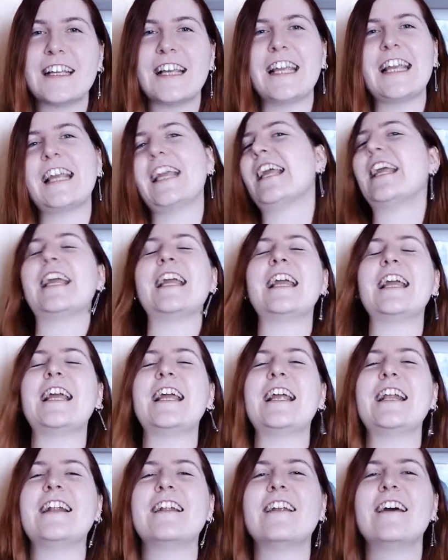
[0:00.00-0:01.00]

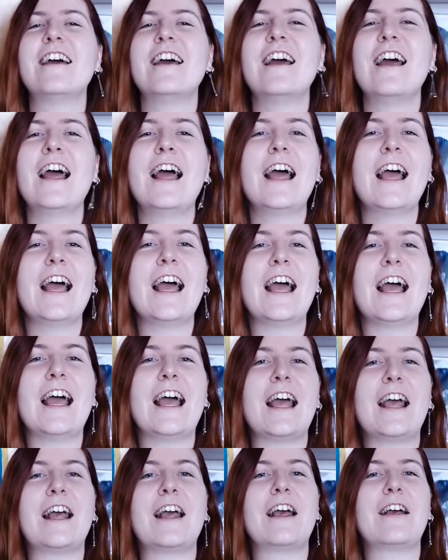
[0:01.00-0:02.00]
in
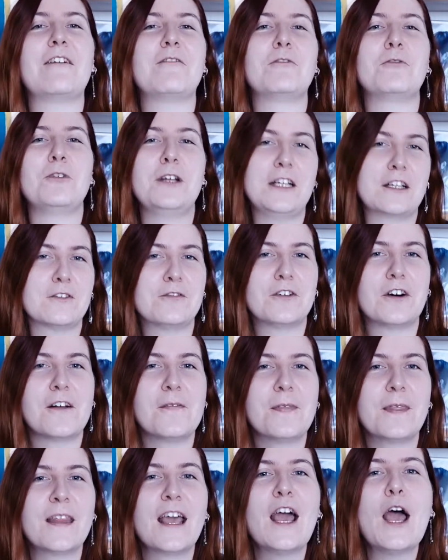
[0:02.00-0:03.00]
a
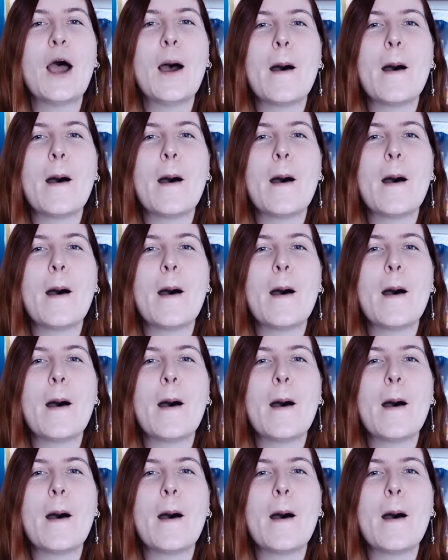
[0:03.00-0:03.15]
readathon,